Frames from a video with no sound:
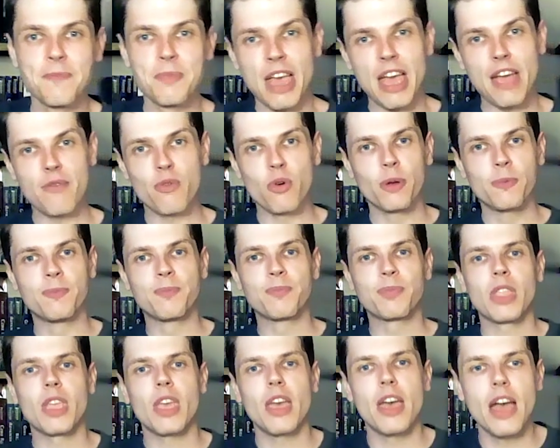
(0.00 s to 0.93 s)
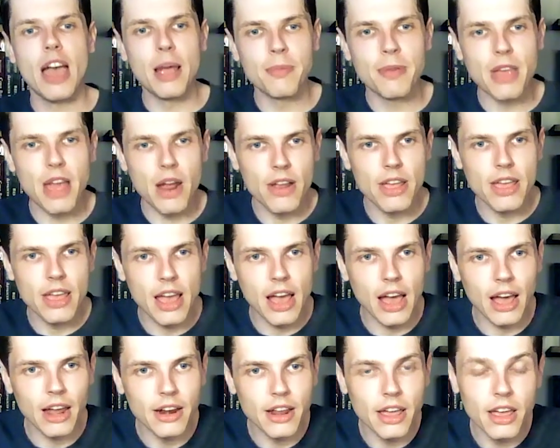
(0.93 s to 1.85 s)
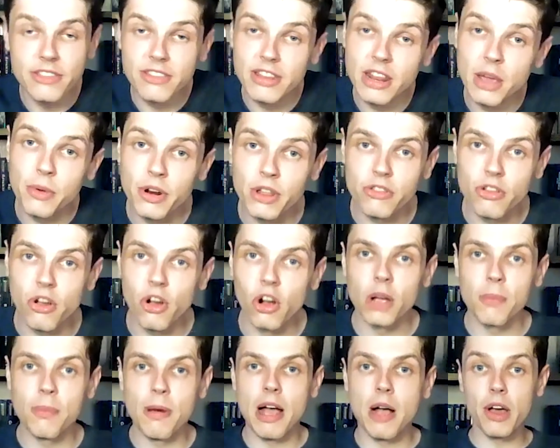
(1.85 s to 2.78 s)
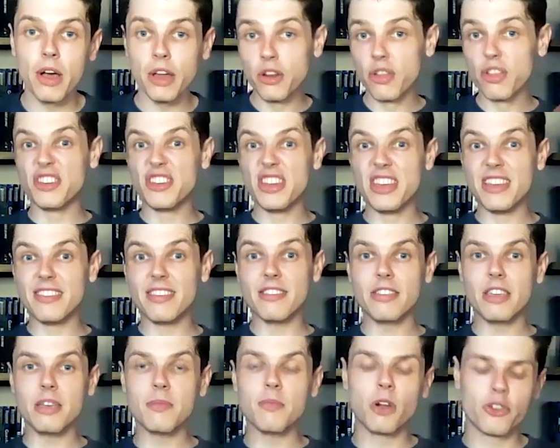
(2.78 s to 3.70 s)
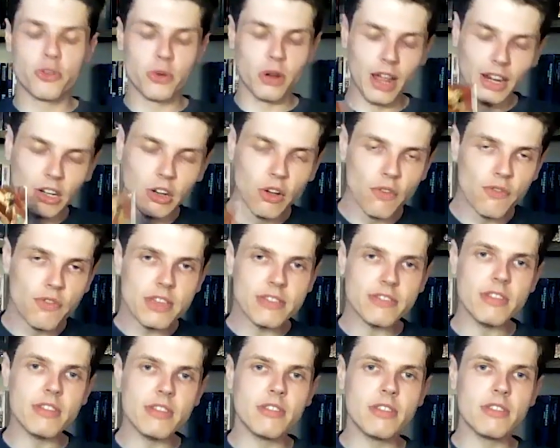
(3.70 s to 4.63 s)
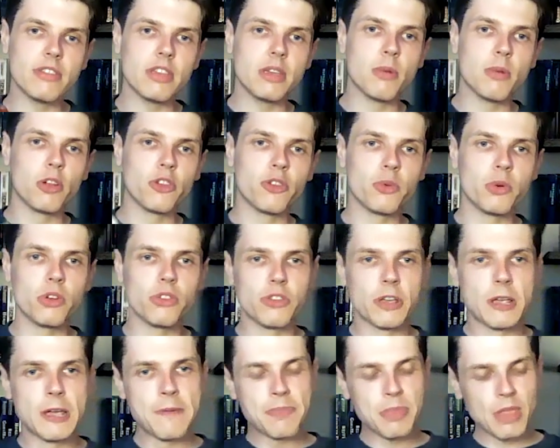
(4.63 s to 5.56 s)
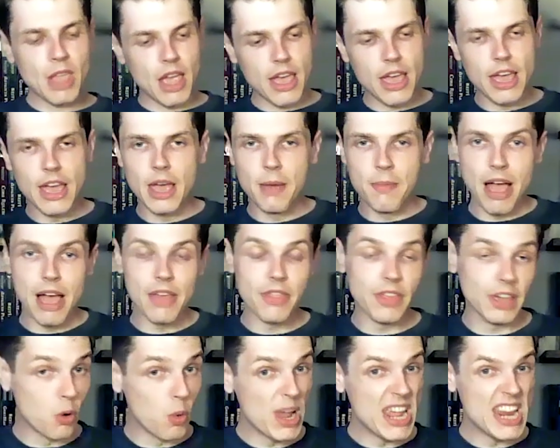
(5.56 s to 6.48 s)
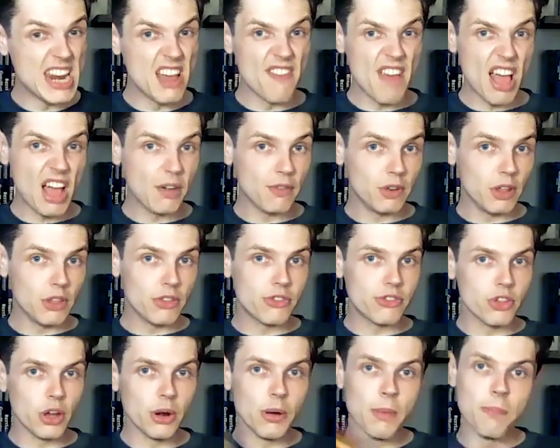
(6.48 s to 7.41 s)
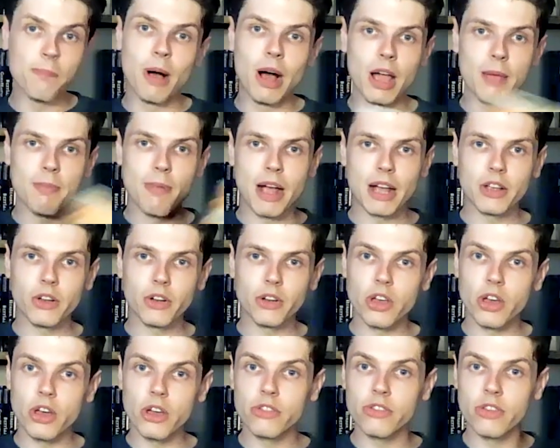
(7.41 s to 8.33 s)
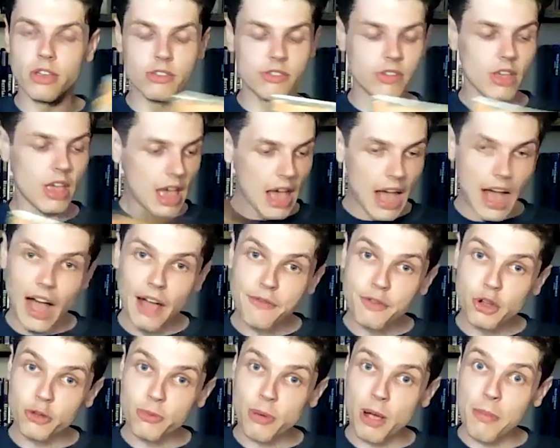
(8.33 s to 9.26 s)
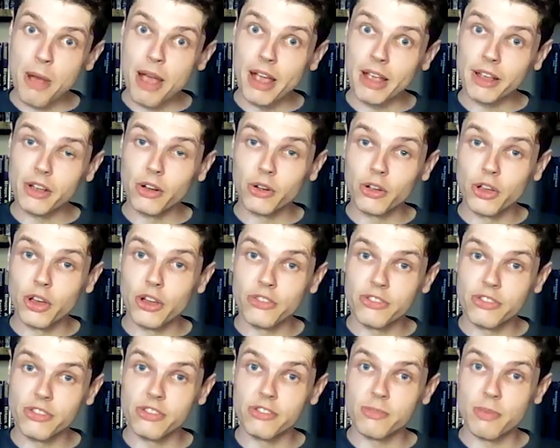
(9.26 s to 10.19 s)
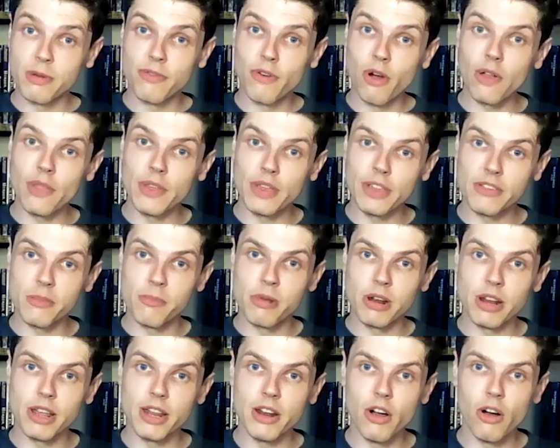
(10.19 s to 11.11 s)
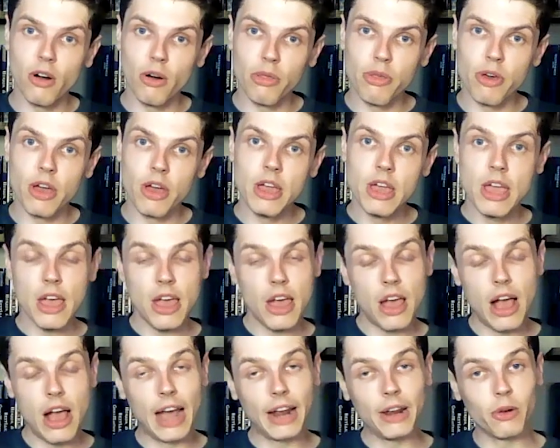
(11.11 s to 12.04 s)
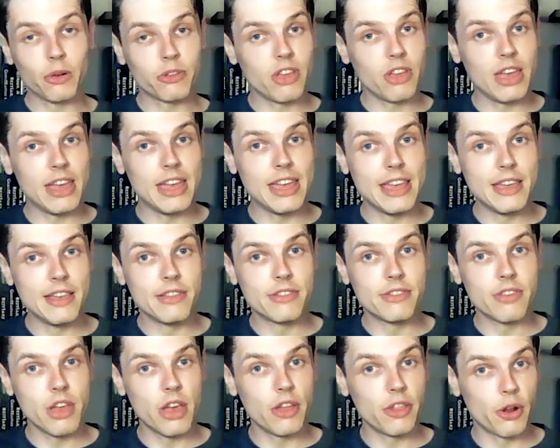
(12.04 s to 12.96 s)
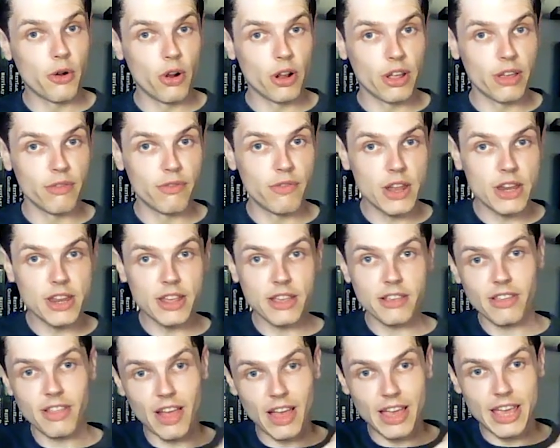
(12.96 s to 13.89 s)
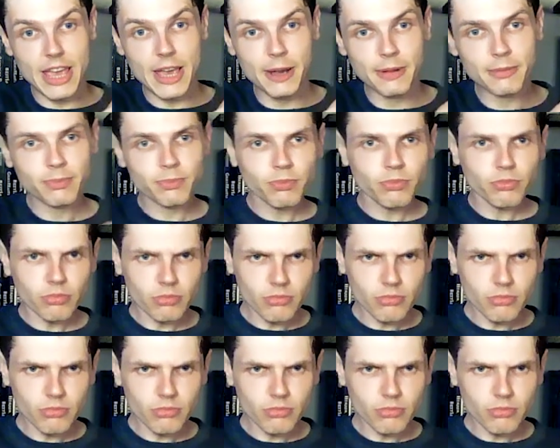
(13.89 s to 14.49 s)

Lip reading: everyone, I'm Garrett, and today we're going to talk about another DCC module. I love these DCC modules. The Queen of Elfland's Son by Michael Curtis. I've talked about Michael Curtis before. I think he's a brilliant author. I looked at his The Croaking Fane. You can see that here.